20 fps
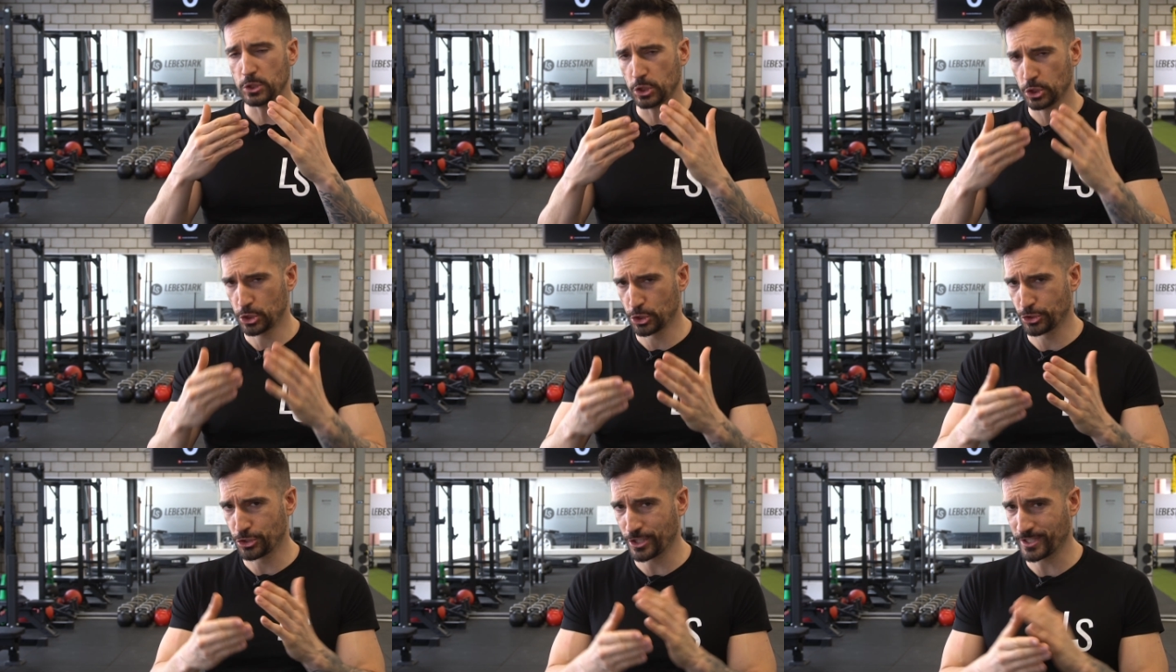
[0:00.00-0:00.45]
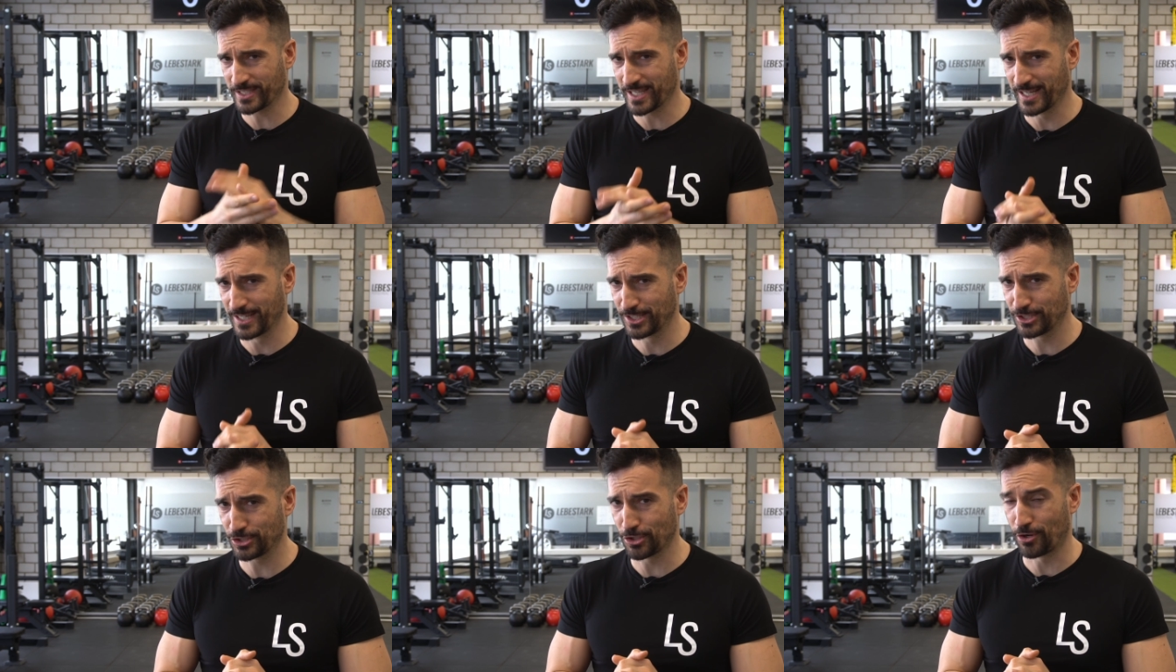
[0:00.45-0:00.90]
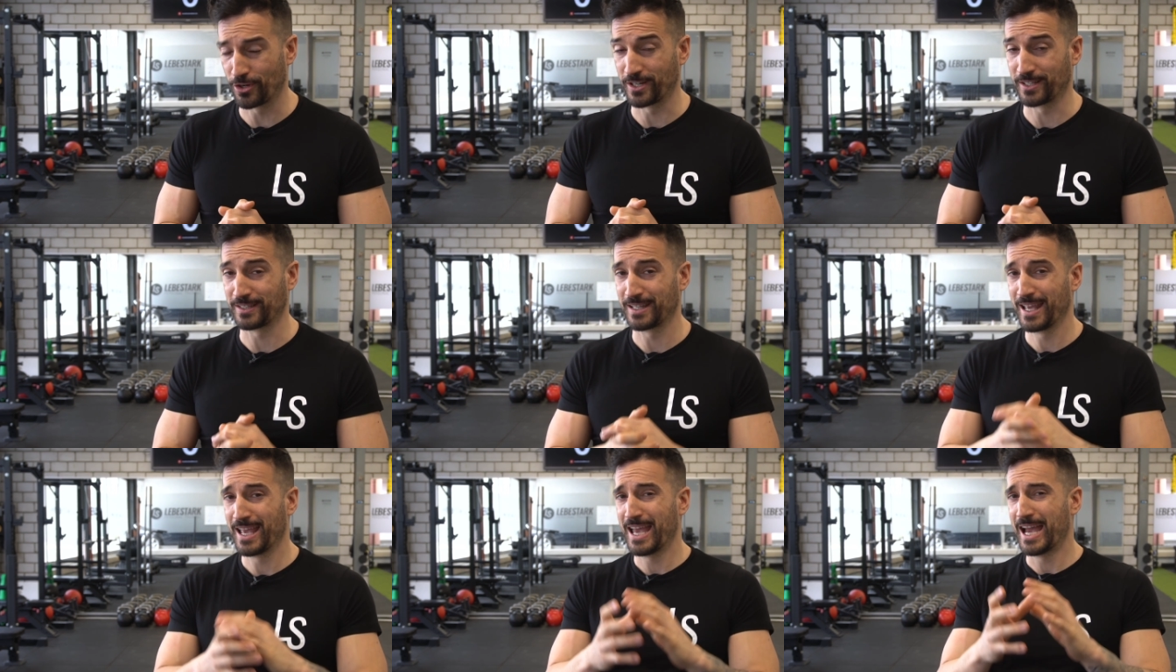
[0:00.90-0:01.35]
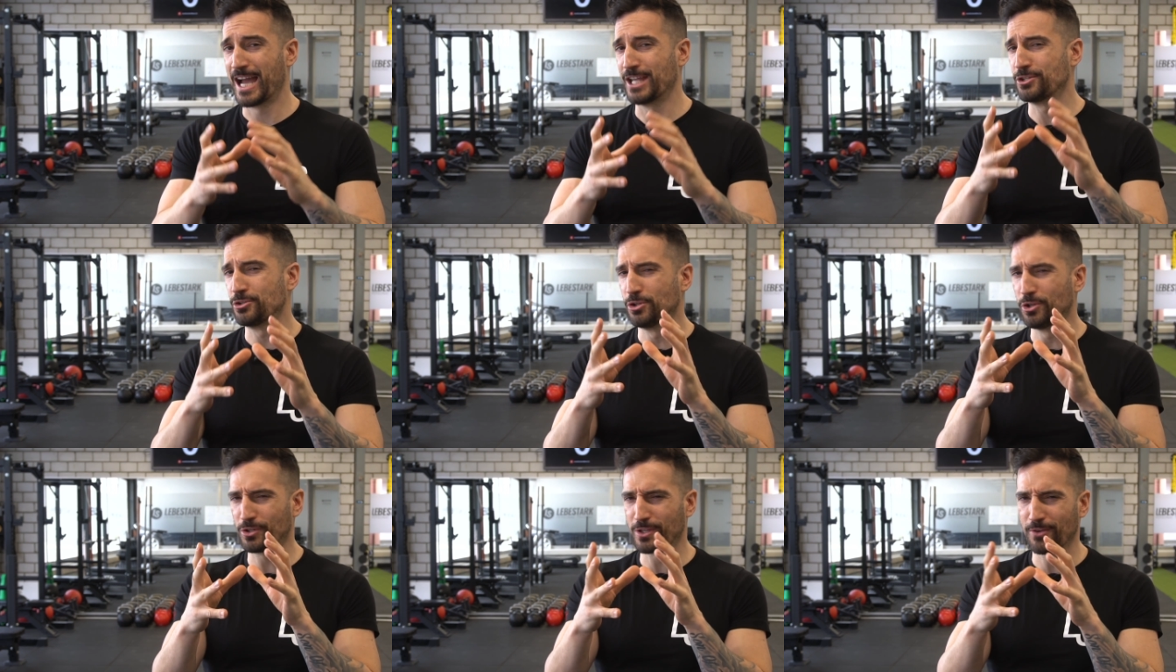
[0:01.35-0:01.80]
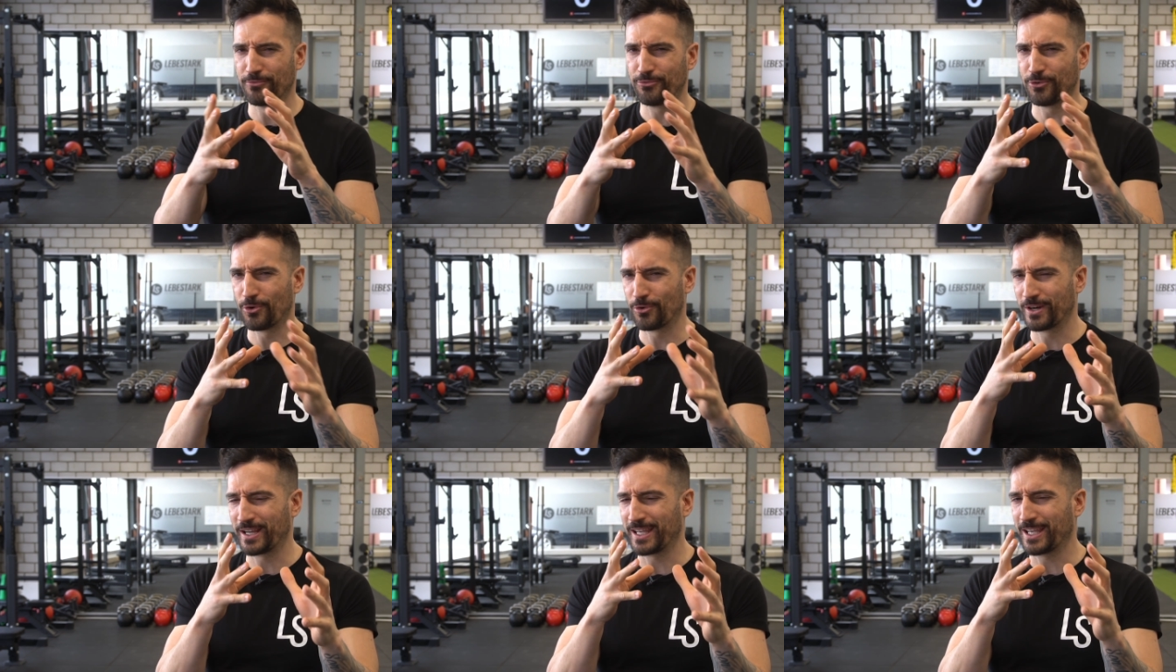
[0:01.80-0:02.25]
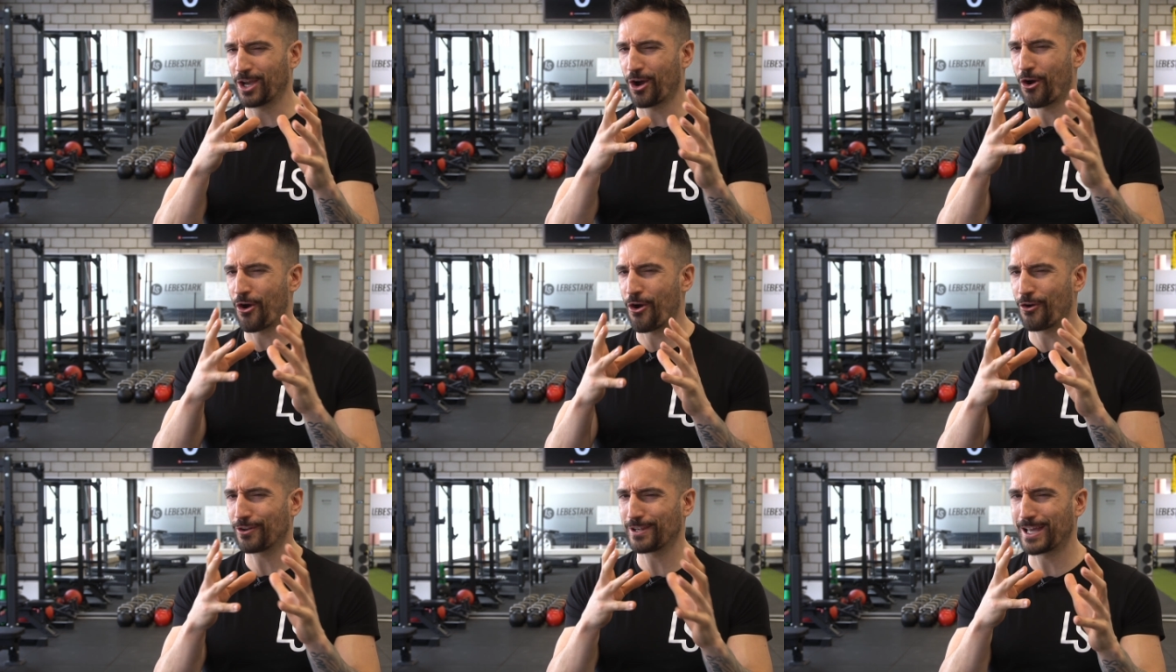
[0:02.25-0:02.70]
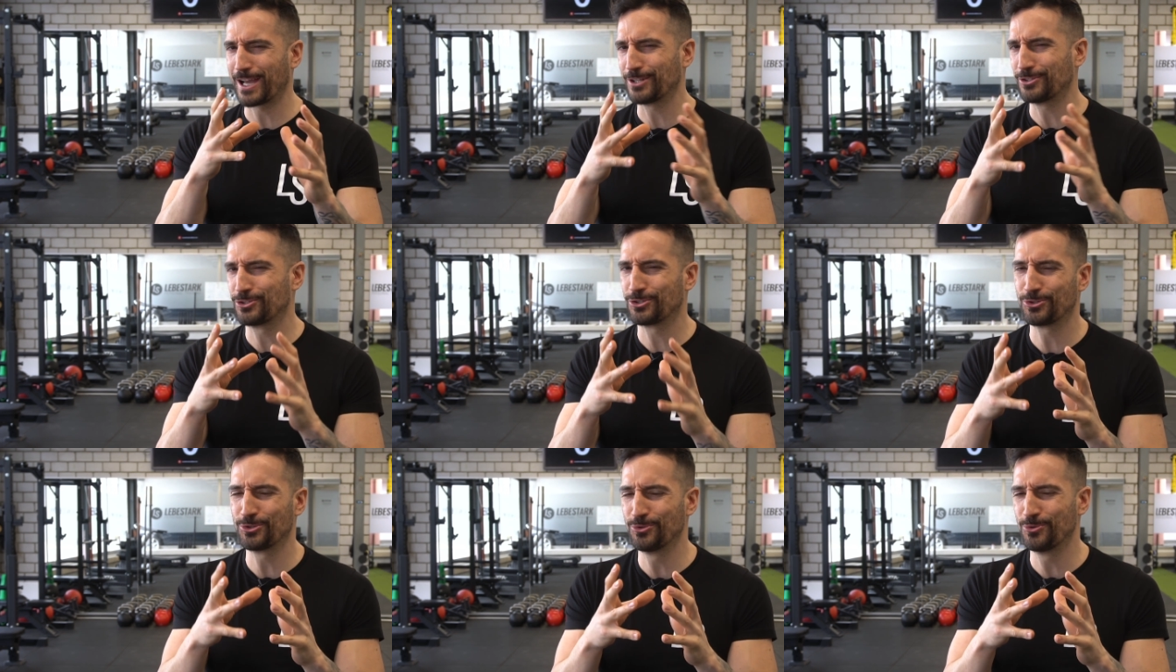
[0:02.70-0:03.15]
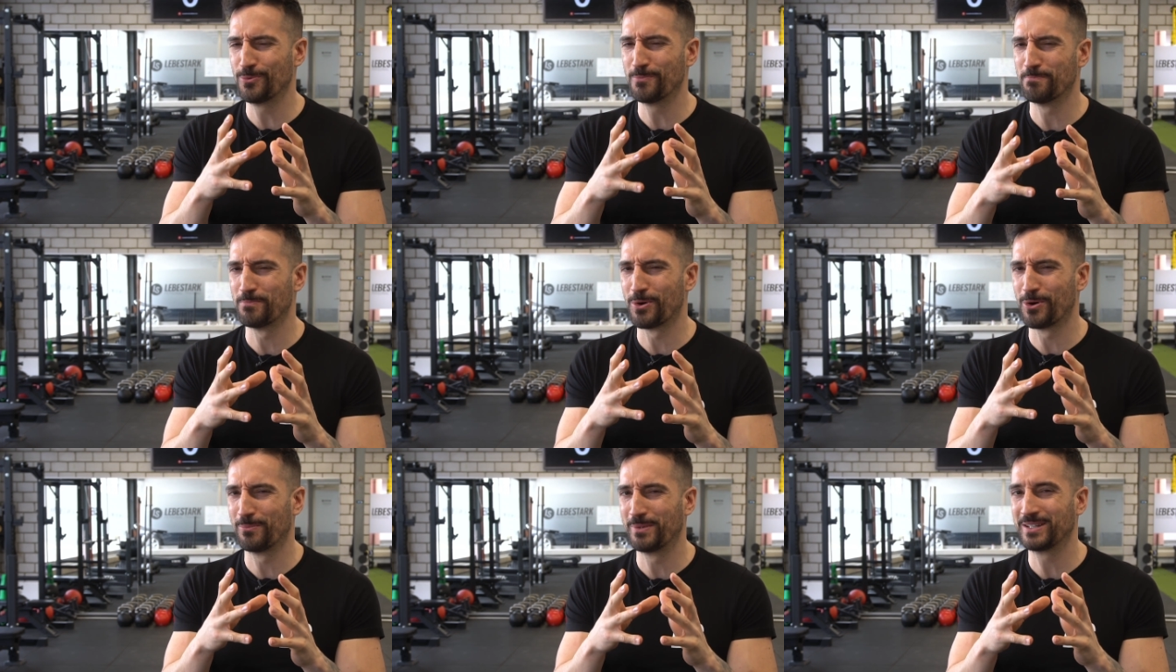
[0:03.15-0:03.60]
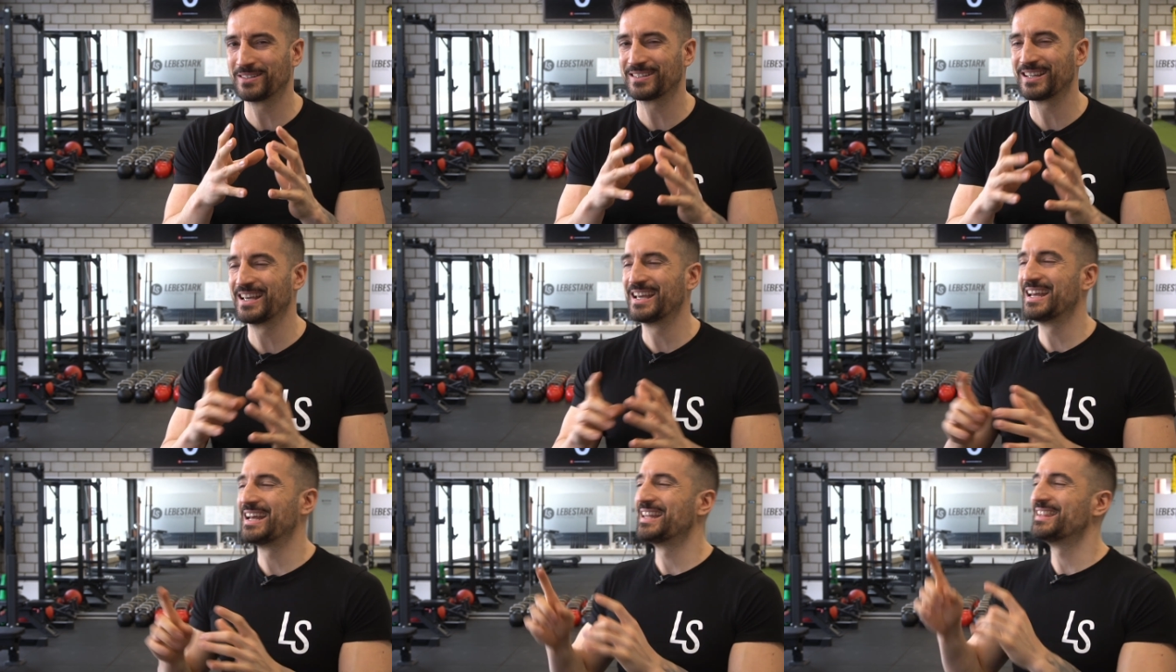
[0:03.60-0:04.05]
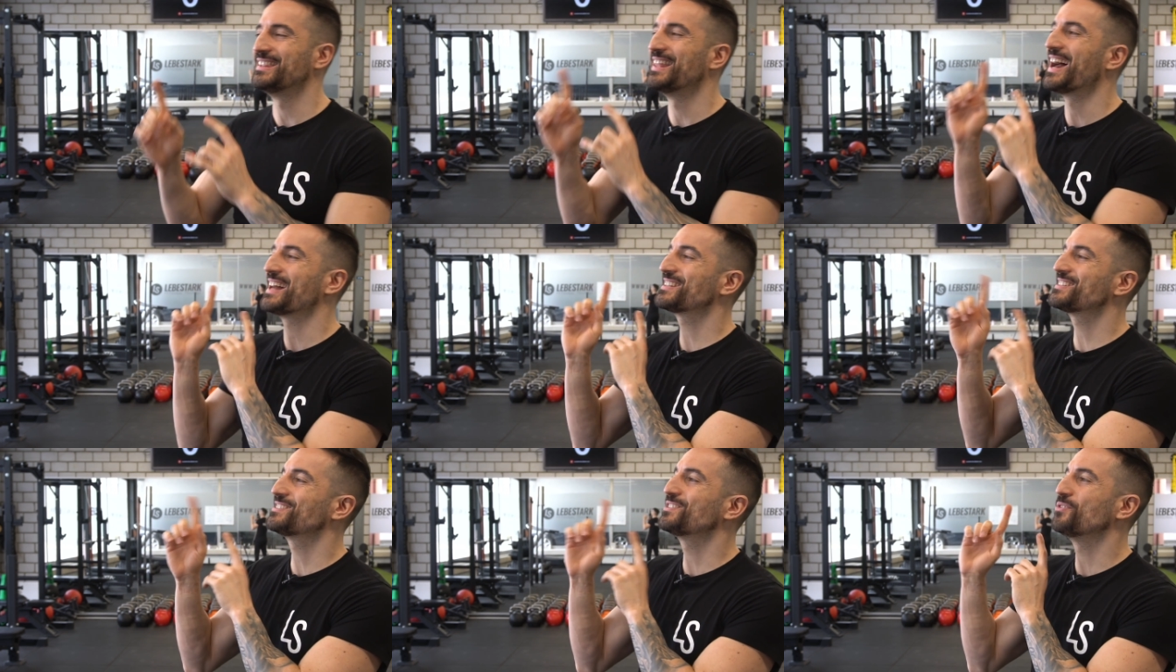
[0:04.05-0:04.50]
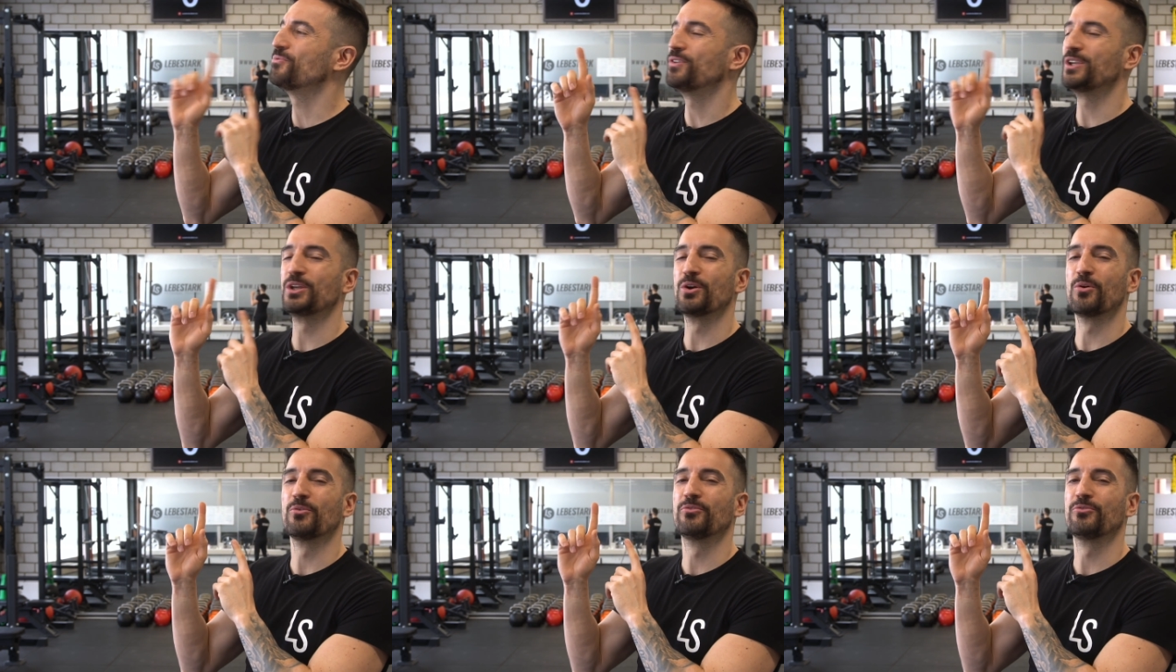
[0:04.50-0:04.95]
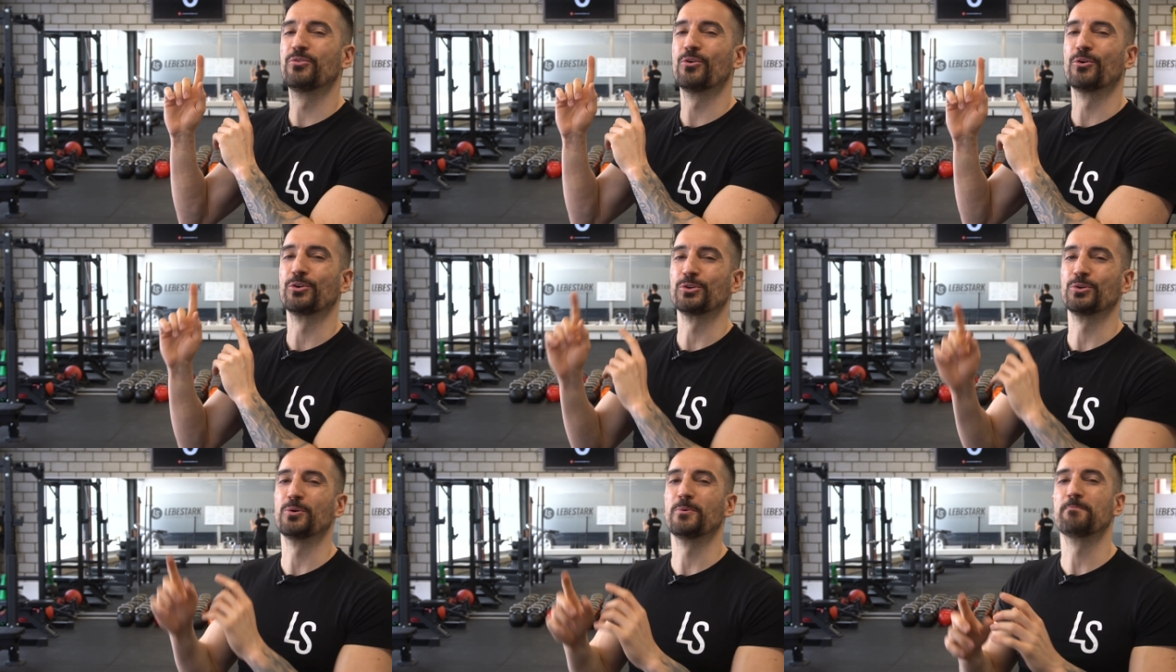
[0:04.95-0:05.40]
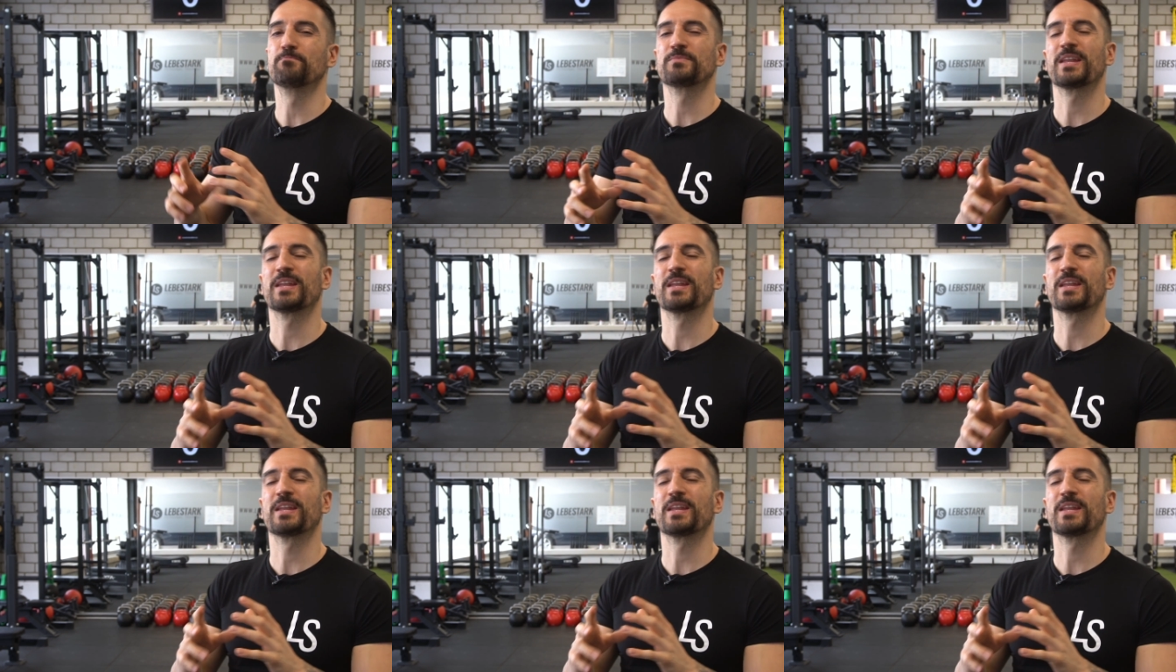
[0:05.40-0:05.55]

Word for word: you're just getting started and you're looking for a online Shu moment, that's the video for you.